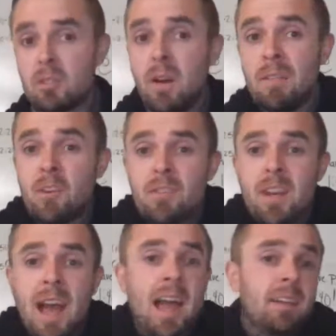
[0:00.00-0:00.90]
So if you're
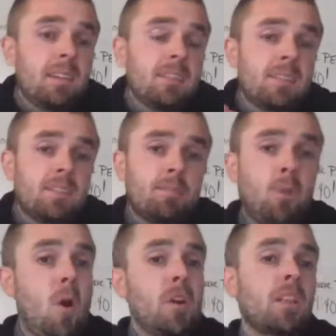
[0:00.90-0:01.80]
not
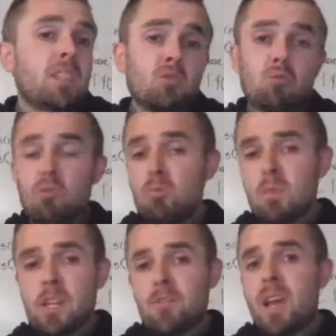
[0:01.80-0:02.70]
part of this
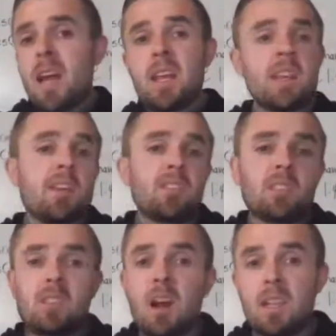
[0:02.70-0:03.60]
group and you're not in here
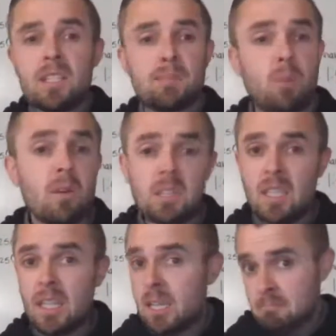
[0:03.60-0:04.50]
just talking
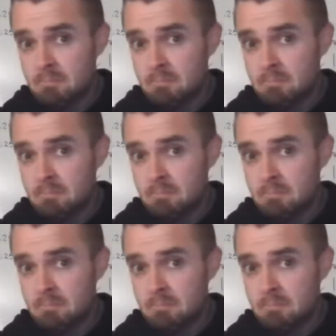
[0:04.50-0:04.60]
sports,